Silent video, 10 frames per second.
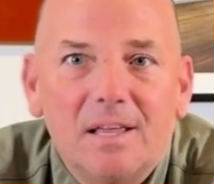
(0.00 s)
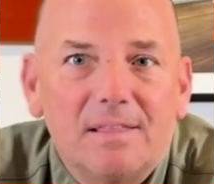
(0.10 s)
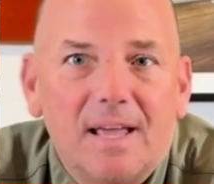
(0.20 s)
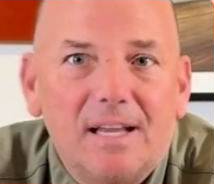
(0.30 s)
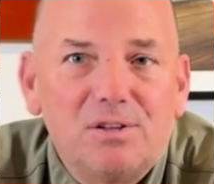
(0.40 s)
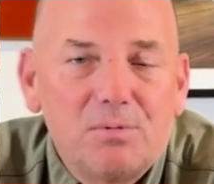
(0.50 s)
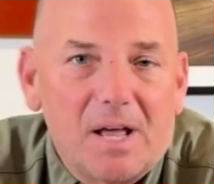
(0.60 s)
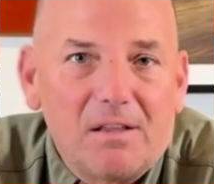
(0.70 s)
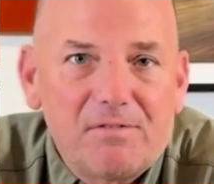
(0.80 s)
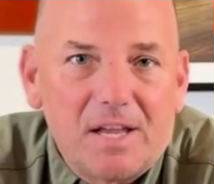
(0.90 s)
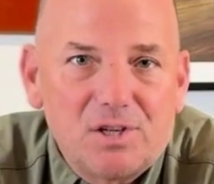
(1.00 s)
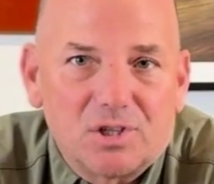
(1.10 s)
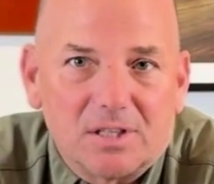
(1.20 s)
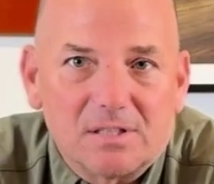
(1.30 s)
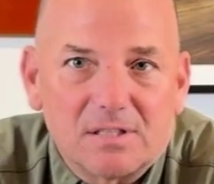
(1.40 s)
They do
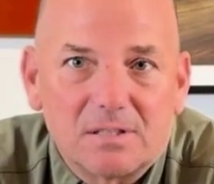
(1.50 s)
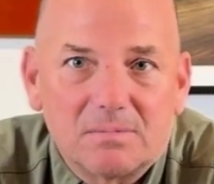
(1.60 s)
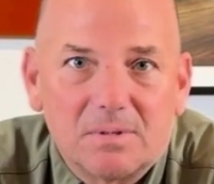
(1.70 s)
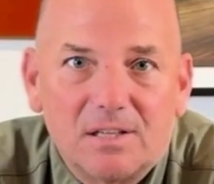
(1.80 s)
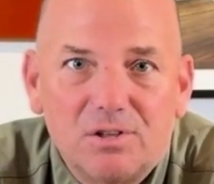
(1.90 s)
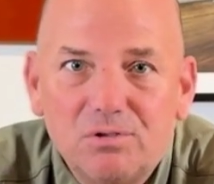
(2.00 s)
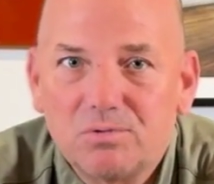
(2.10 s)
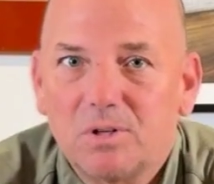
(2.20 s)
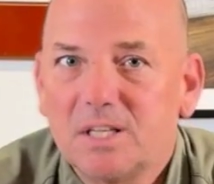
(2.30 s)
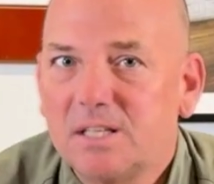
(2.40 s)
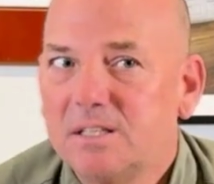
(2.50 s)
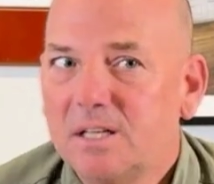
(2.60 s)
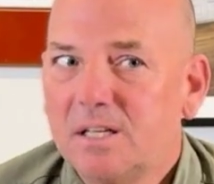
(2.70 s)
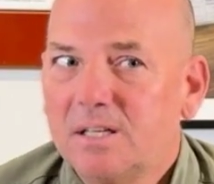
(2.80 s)
elevations. And usually